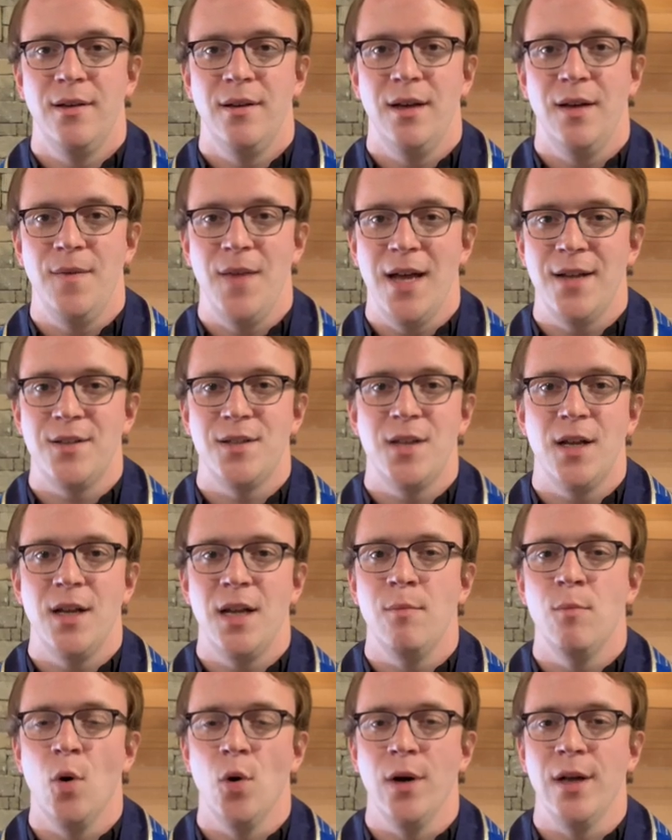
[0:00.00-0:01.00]
And that
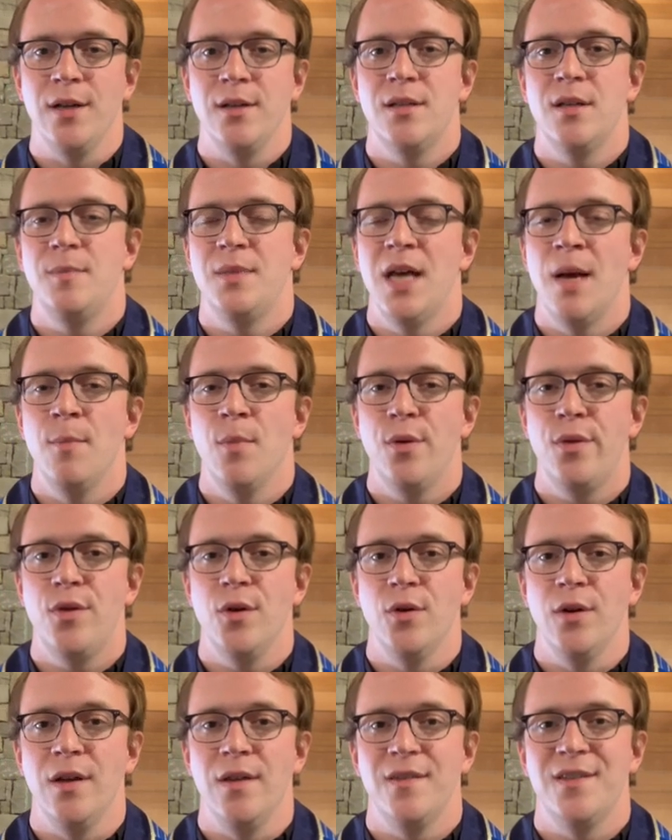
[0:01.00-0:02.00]
Sunday morning, September
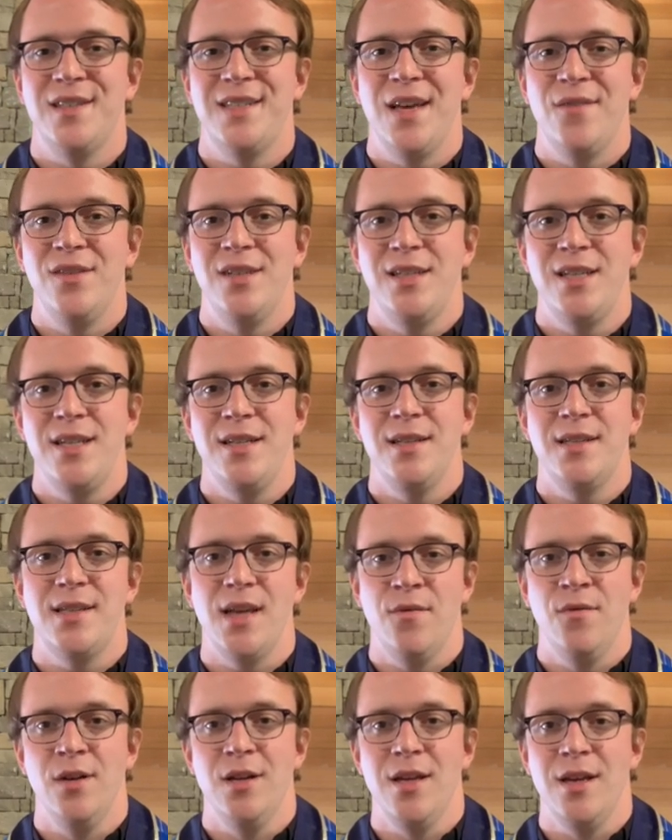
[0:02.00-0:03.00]
30th,
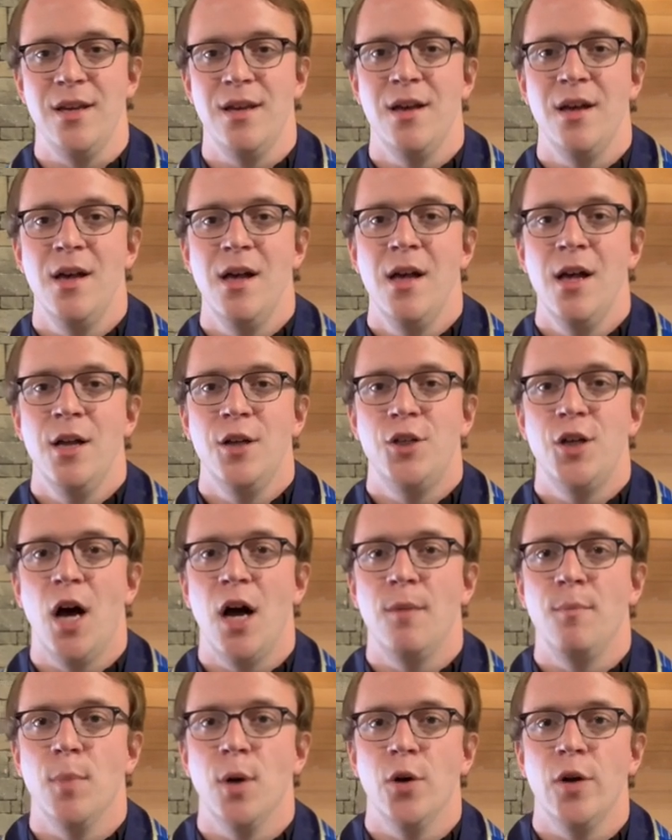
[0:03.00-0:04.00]
1770,
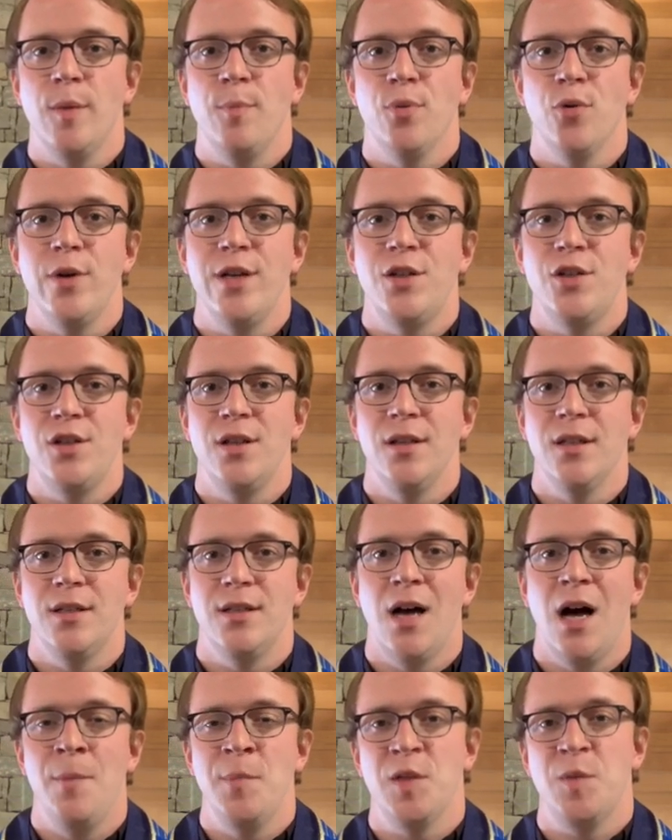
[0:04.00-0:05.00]
John Murray preached in the
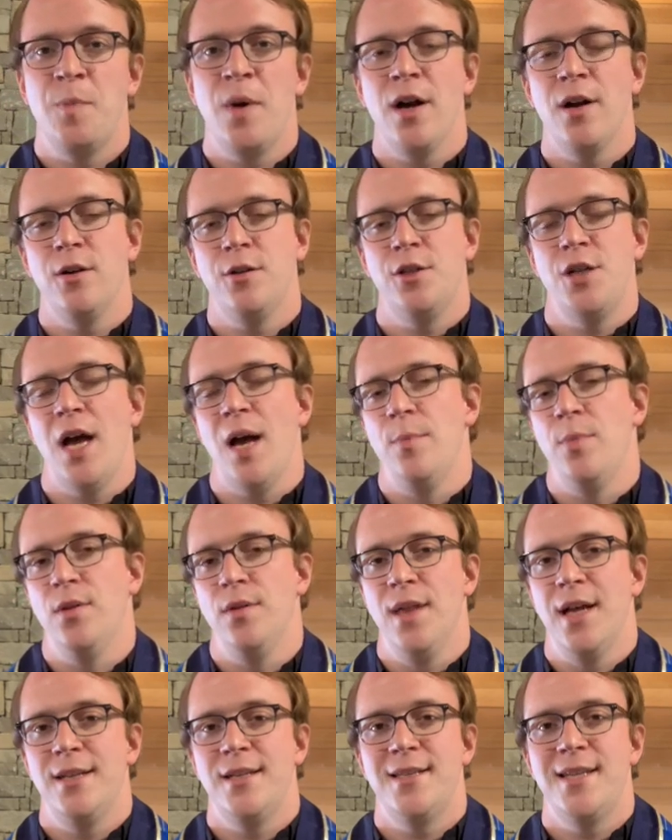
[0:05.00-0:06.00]
Thomas Potter Chapel
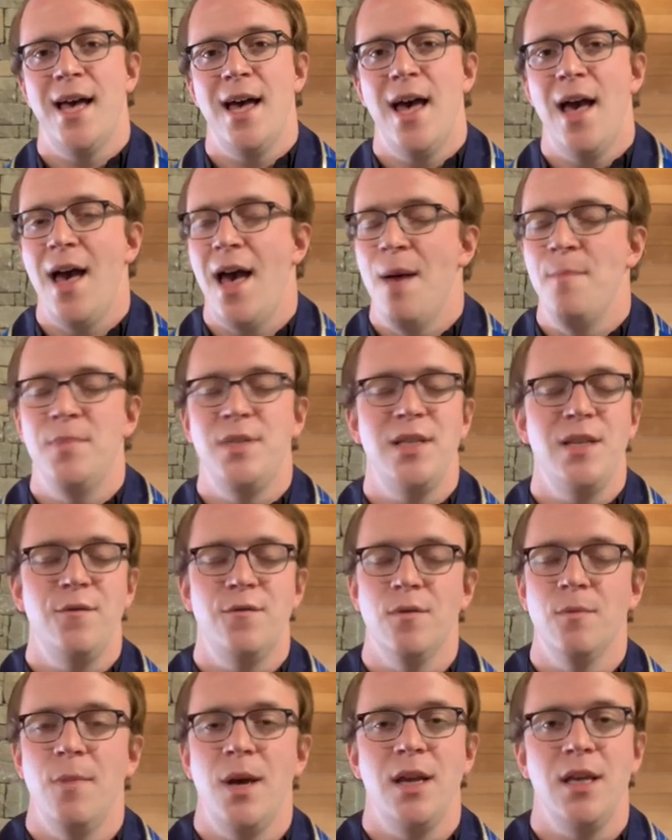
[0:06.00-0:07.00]
that sat empty
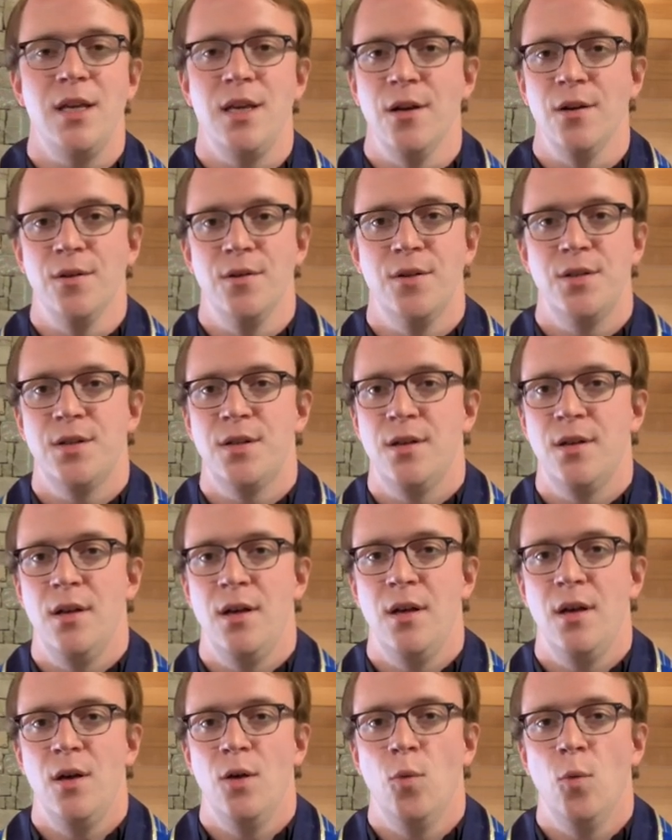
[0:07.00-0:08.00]
for many years,
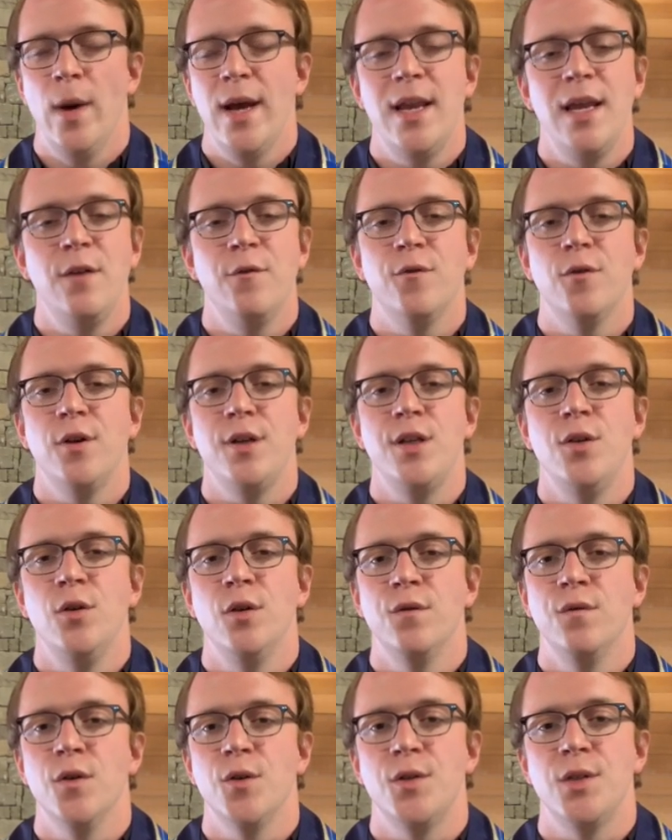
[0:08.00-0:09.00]
waiting for a
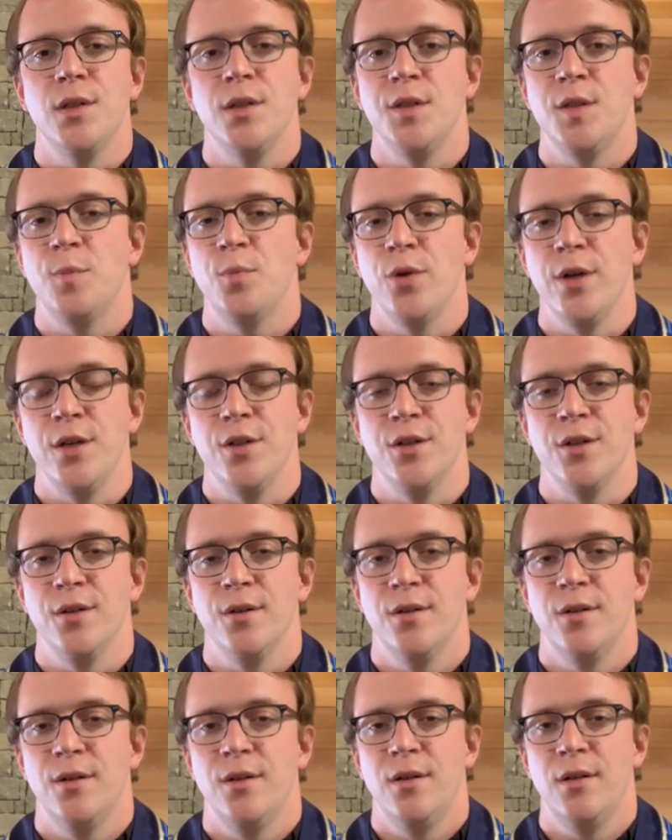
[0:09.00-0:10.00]
Universalist
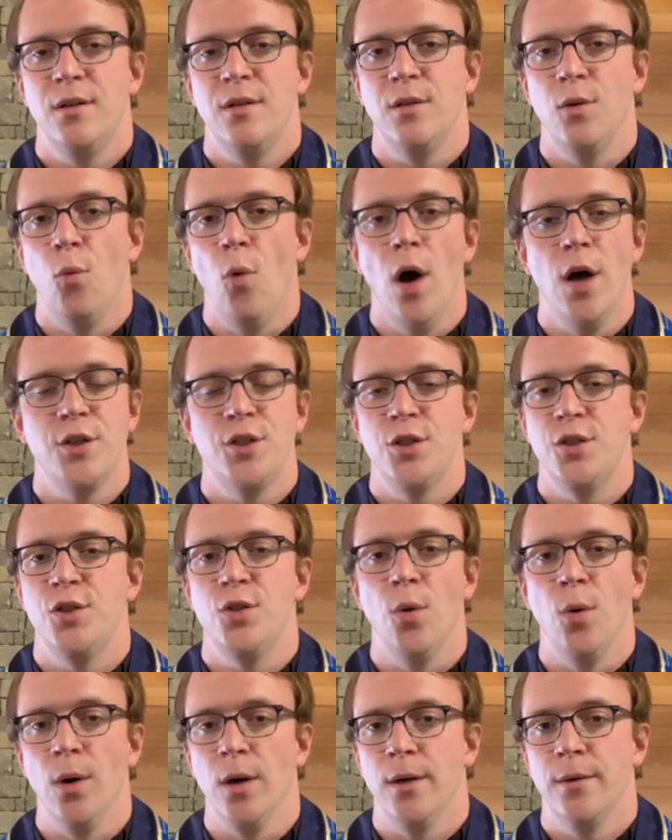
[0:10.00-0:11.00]
preacher to wash
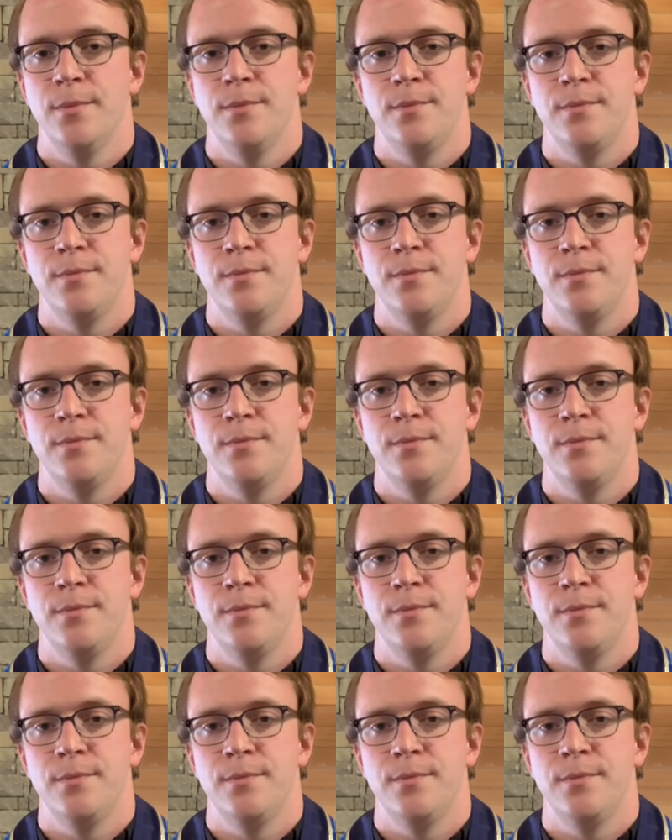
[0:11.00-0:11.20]
ashore.